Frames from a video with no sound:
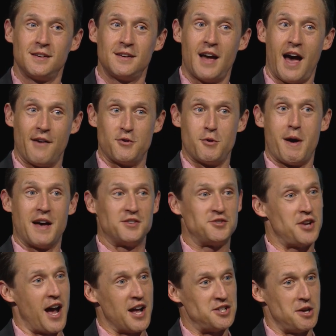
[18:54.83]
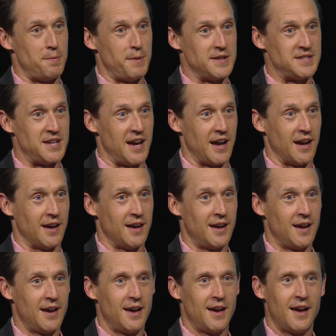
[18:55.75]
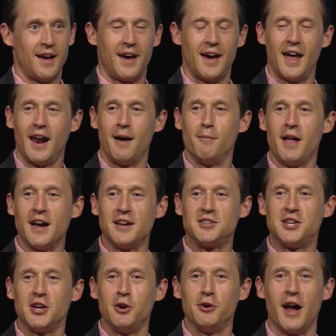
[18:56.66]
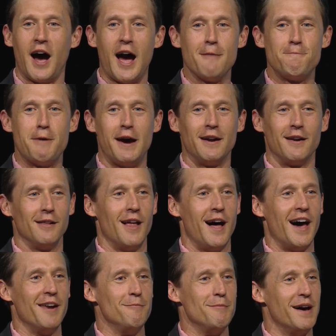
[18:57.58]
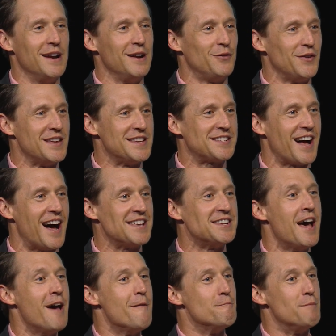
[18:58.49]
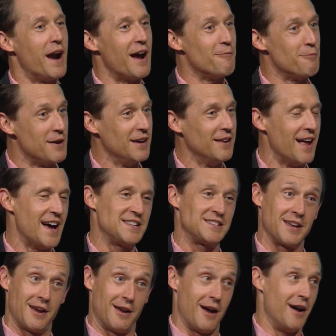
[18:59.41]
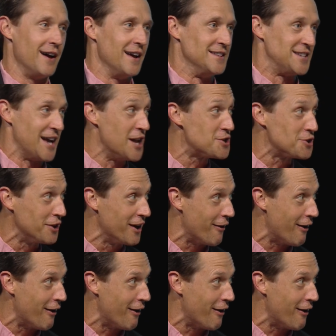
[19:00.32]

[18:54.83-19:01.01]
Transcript: Have you asked ChatGPT? And I'm like, dude, I paid a lot of money for this class, but I realized, intentionally or